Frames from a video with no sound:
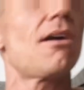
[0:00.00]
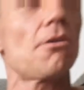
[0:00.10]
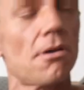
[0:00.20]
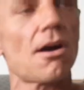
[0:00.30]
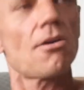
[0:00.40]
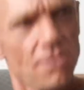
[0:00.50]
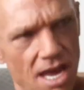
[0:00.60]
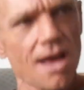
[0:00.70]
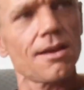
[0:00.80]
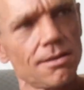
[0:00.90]
oh,
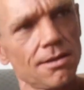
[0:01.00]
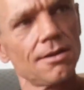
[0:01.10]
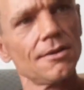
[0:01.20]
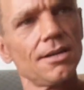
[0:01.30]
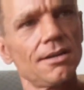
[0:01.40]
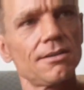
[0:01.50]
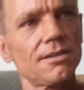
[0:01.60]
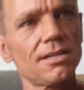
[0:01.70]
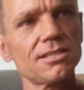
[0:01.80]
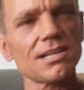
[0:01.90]
okay.
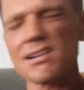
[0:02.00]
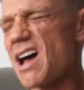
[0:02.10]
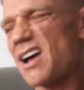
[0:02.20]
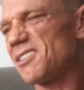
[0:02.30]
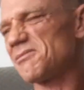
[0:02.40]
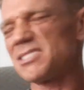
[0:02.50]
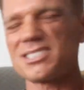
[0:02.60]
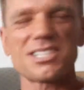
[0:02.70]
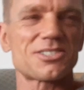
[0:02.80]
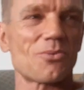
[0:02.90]
And he's like, nah, it's
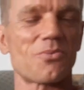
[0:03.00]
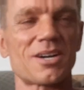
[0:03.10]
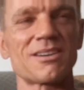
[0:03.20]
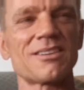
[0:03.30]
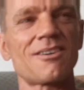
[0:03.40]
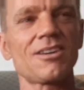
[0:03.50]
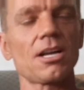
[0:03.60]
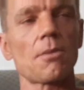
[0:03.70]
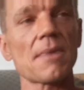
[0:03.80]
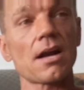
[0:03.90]
just a word, though. It really
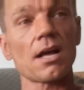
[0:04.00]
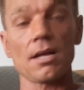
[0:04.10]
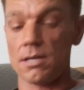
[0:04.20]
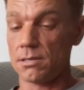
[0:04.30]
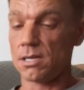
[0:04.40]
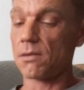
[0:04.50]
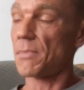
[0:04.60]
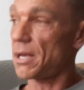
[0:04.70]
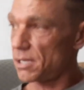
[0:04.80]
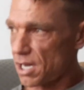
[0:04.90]
don't matter. Hey,
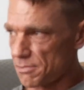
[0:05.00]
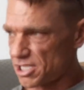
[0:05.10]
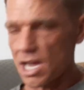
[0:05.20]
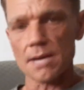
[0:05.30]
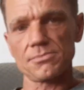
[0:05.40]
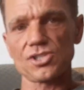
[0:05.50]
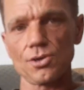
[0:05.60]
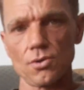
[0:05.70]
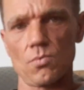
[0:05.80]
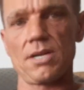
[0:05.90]
might come a time
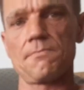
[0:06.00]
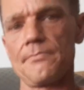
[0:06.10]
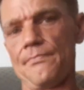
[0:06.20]
soon when